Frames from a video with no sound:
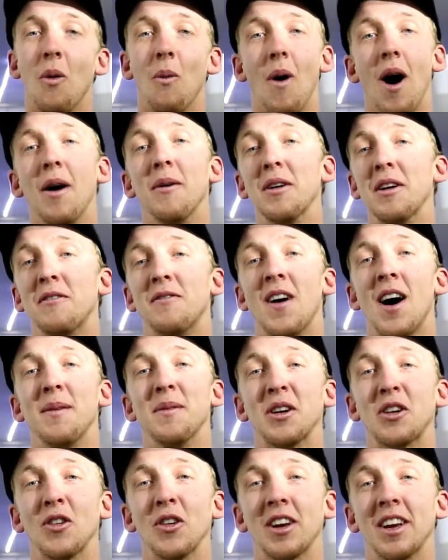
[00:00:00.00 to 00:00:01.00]
why we are
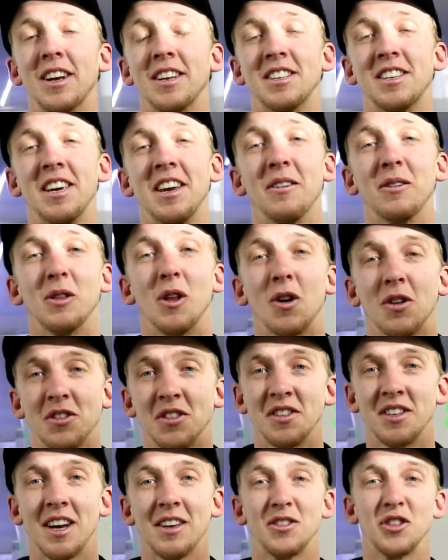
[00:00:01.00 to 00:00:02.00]
farming crickets here in
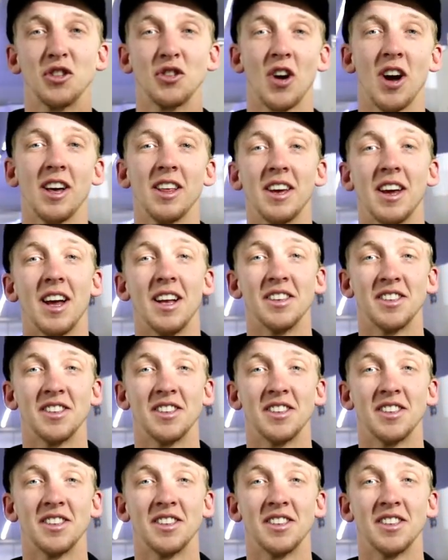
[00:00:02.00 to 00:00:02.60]
Loxton South Australia